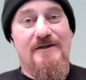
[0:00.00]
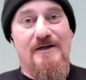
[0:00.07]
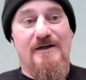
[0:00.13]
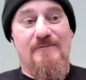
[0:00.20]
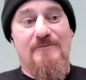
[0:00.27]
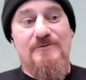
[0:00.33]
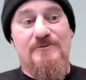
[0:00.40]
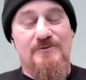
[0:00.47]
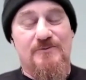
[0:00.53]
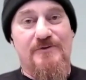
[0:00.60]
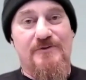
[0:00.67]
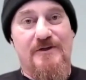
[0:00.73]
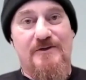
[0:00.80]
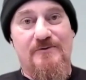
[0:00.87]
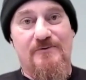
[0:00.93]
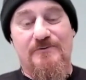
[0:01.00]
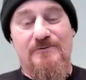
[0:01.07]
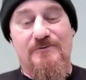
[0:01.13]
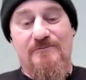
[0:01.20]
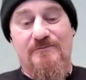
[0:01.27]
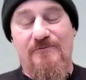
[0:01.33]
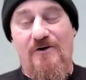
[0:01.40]
which is what they call the
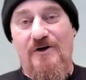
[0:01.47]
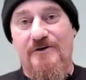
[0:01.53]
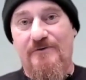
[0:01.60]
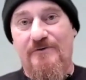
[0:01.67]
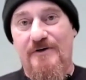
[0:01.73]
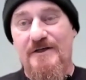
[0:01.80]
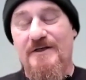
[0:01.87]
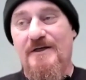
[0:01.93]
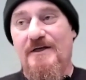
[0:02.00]
refinery.